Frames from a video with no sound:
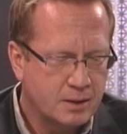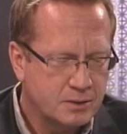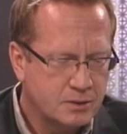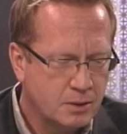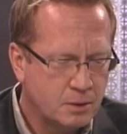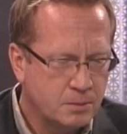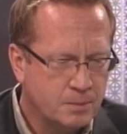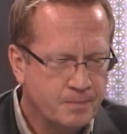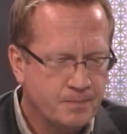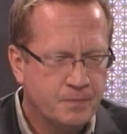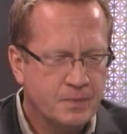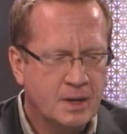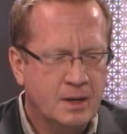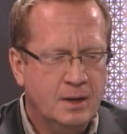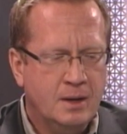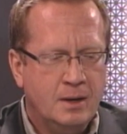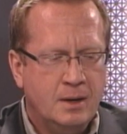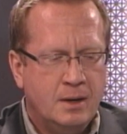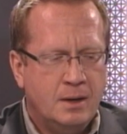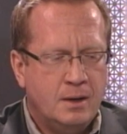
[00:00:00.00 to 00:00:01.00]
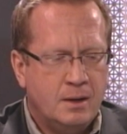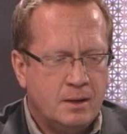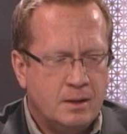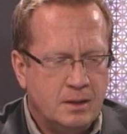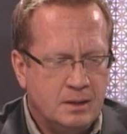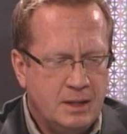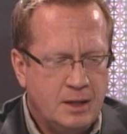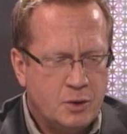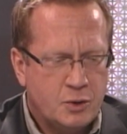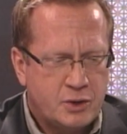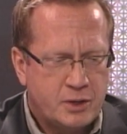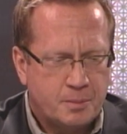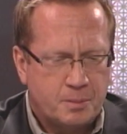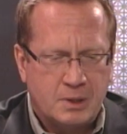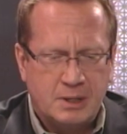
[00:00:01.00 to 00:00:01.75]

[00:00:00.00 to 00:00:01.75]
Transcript: So the leadership